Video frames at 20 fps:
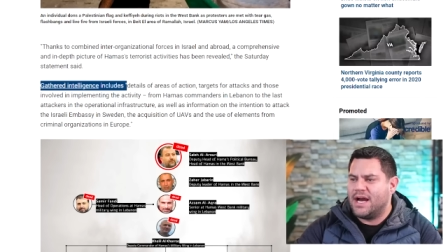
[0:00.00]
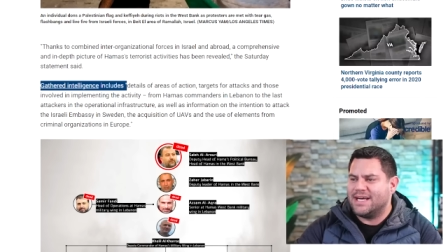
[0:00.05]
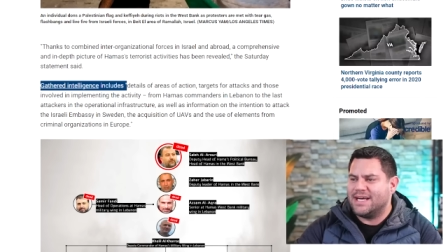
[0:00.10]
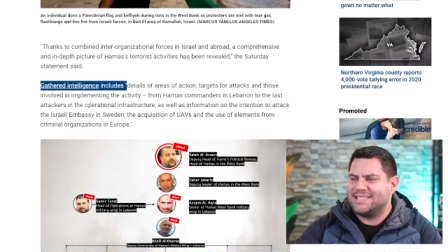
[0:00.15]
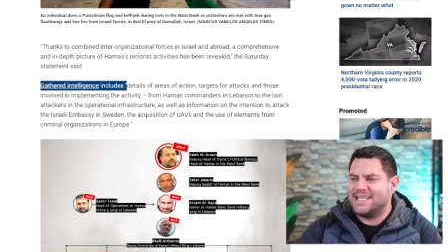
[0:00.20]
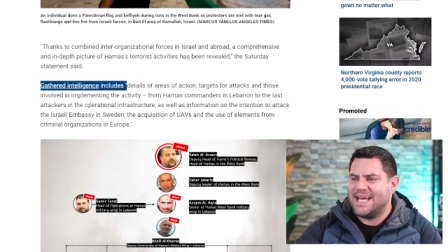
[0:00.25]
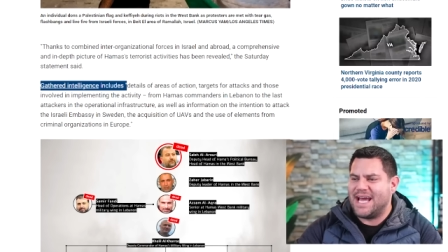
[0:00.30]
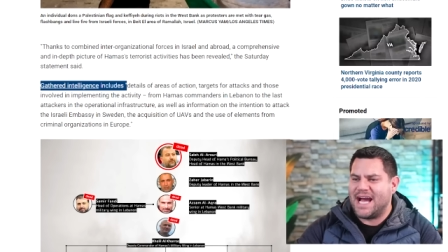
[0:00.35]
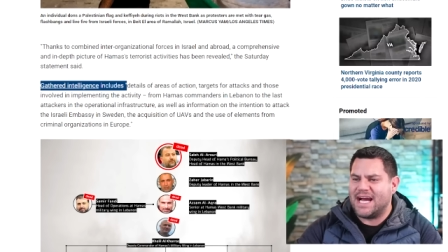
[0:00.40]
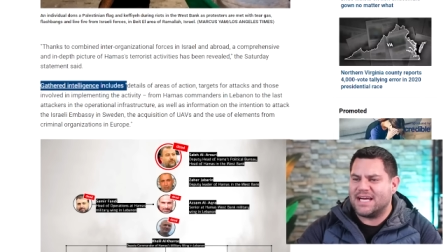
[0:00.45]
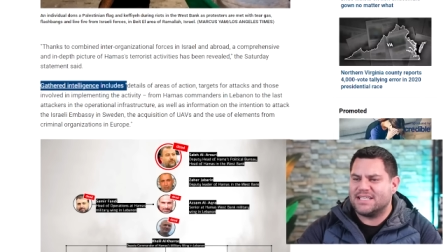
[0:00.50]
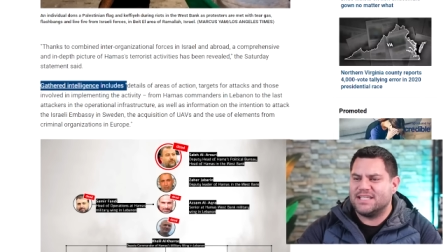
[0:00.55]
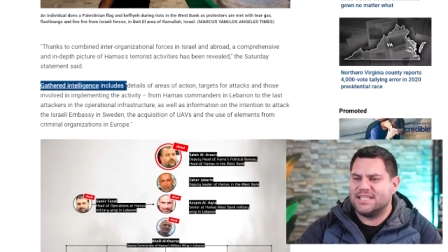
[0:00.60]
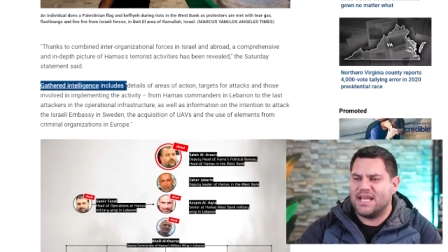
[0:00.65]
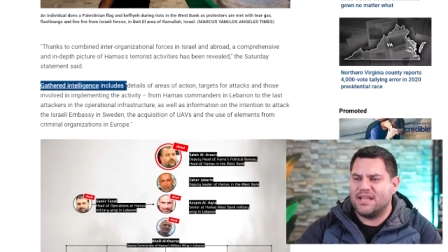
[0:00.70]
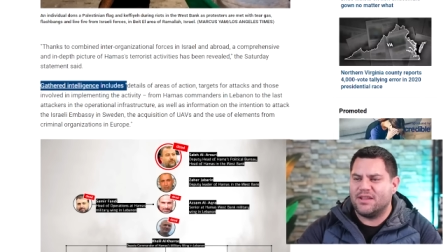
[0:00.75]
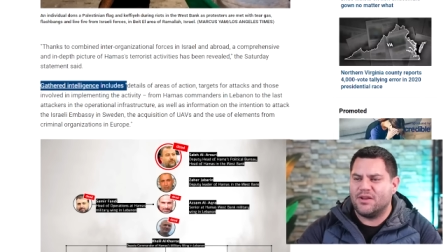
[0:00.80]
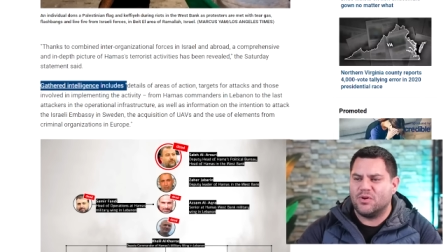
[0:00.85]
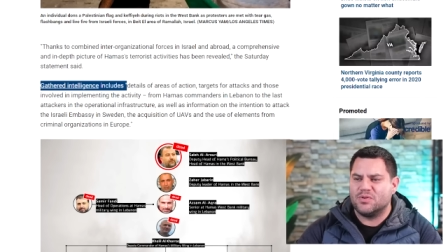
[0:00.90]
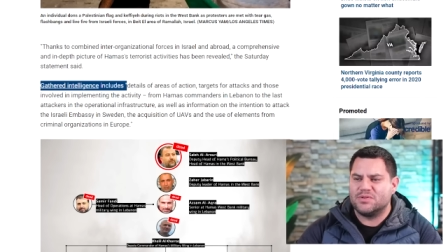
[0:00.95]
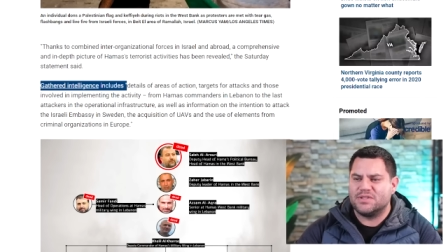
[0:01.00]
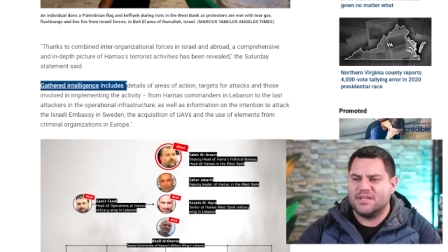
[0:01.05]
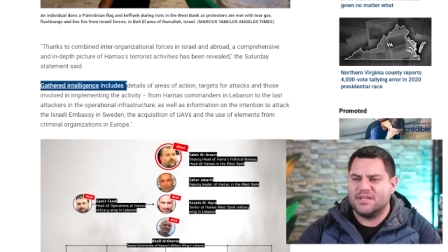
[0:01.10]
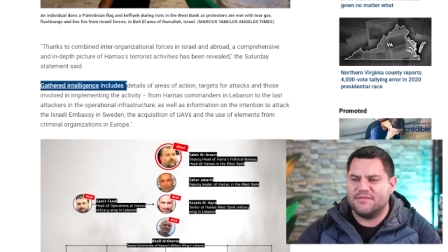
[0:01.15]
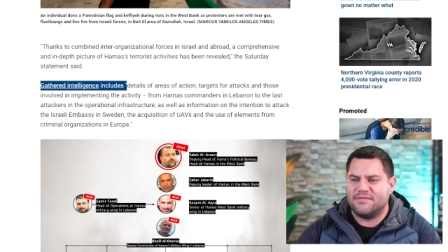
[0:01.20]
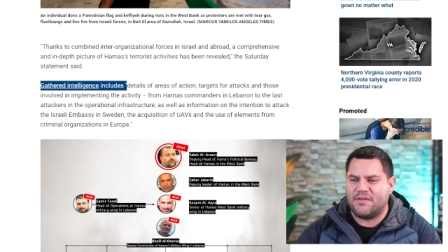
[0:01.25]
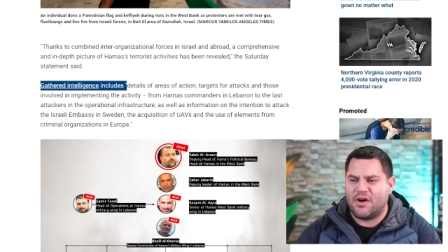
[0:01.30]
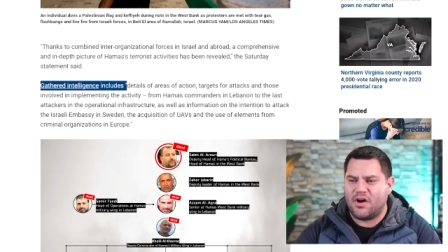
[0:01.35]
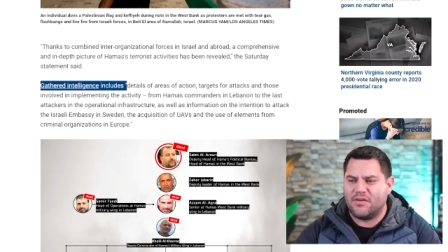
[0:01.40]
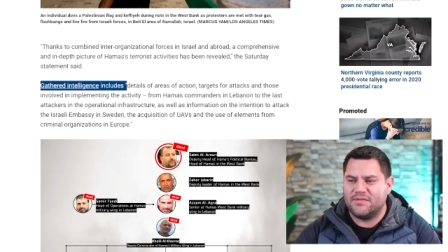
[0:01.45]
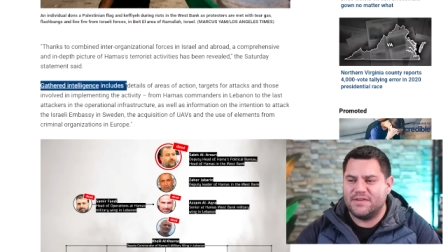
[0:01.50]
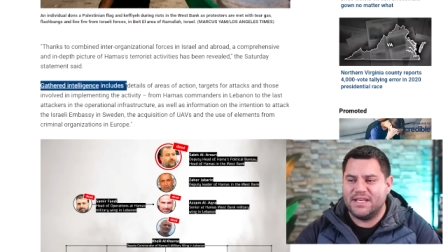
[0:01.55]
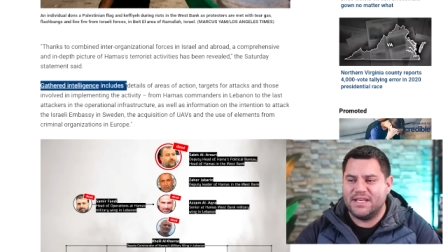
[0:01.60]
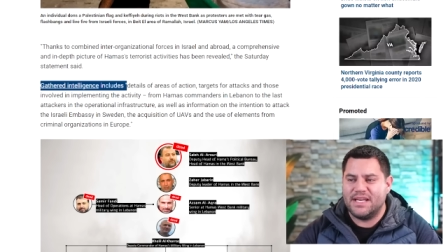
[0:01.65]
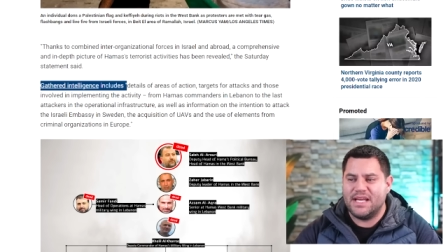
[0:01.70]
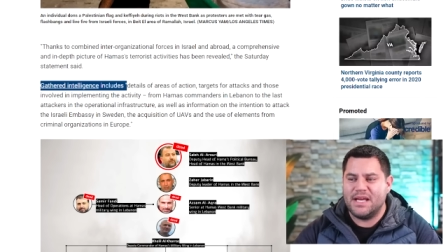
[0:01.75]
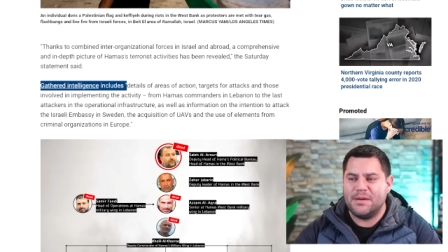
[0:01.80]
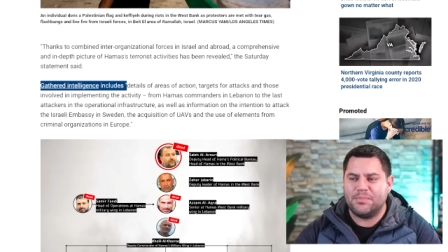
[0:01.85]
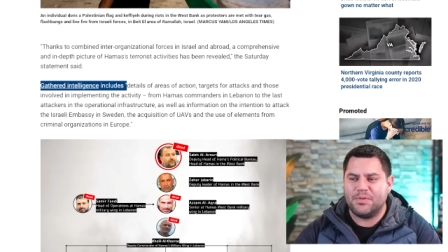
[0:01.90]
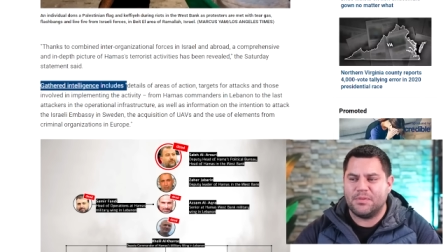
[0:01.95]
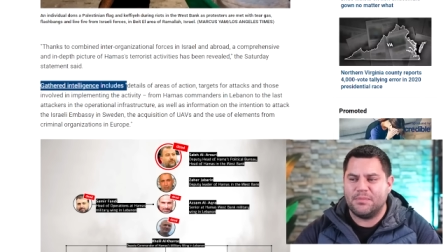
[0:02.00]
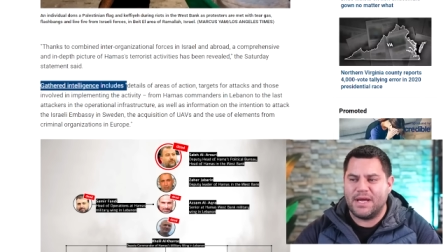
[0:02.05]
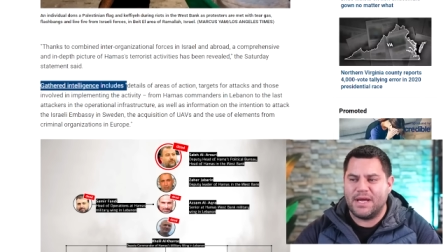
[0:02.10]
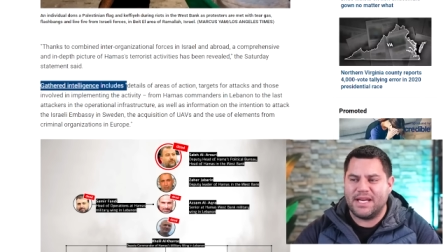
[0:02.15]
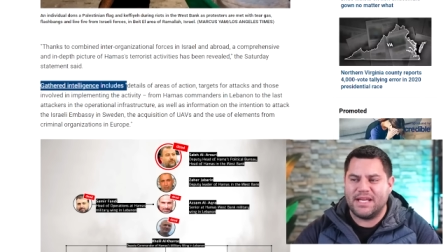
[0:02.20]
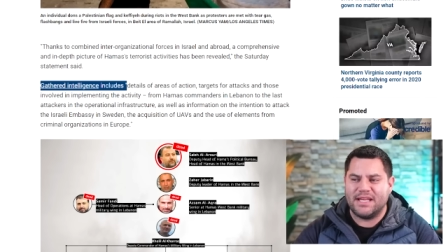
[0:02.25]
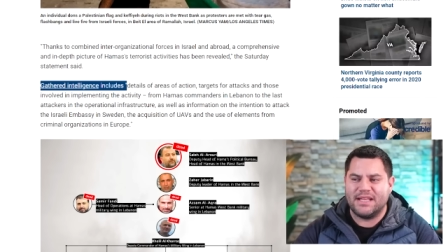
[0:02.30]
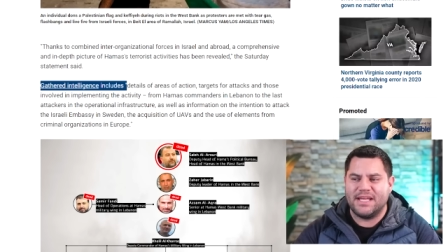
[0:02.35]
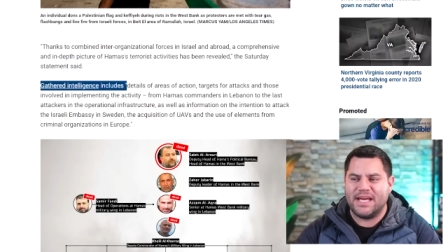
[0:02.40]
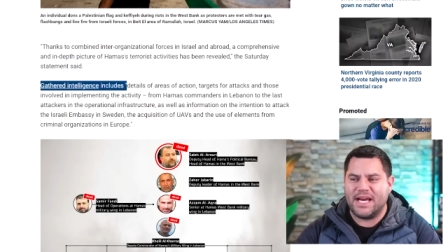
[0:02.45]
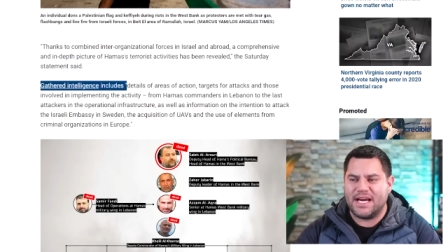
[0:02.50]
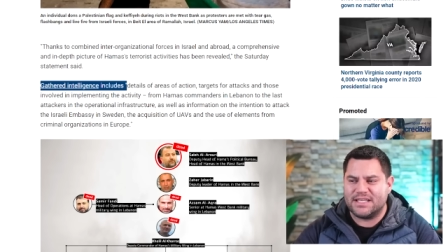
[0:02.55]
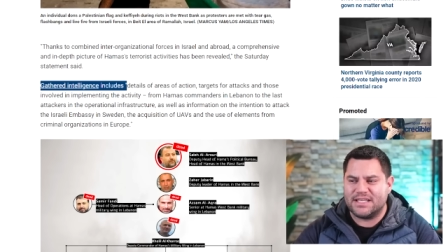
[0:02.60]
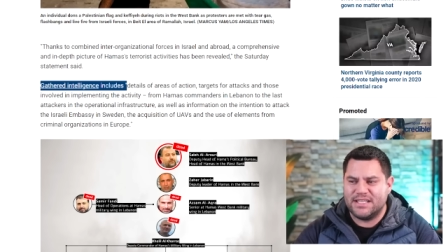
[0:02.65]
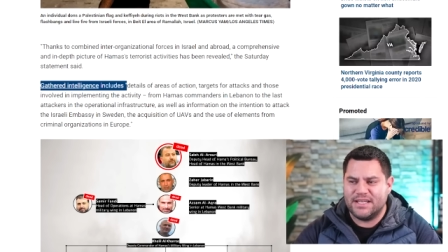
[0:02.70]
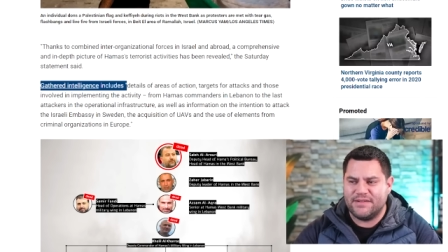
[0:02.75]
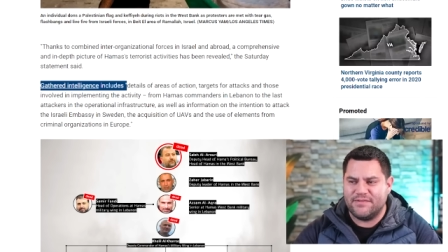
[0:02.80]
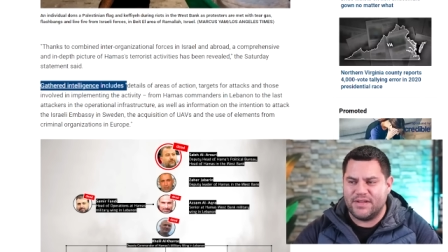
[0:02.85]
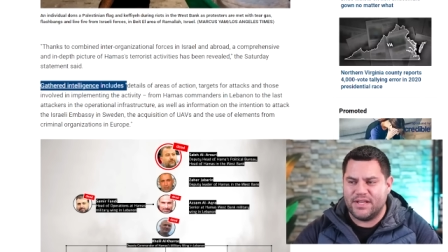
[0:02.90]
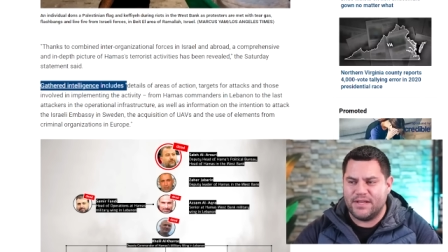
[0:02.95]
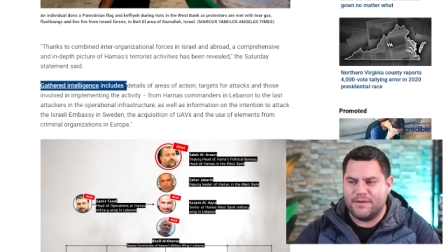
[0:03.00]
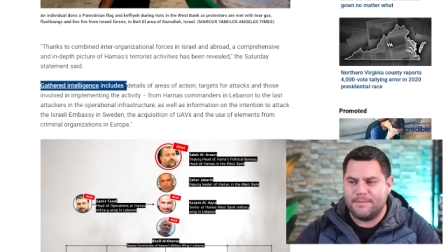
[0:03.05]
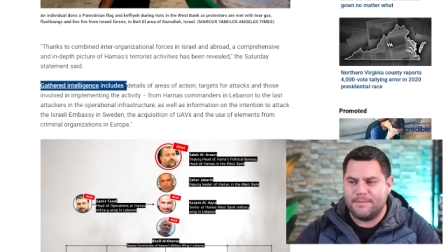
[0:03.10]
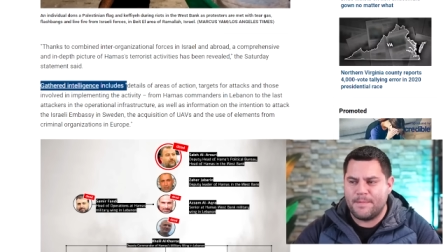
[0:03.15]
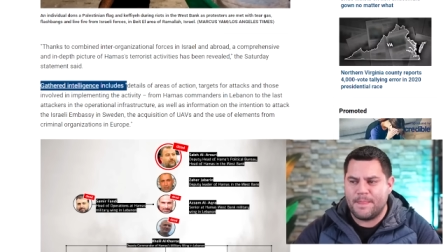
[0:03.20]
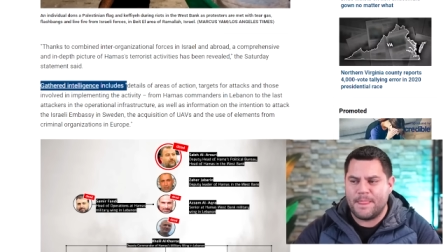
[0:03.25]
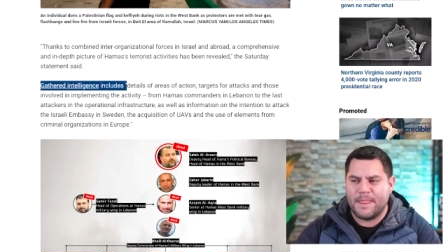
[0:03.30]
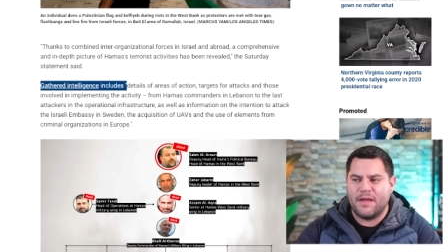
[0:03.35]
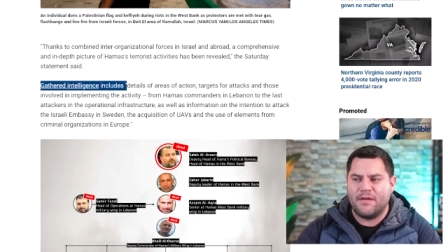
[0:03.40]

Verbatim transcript: attacks and those involved in implementing the activity,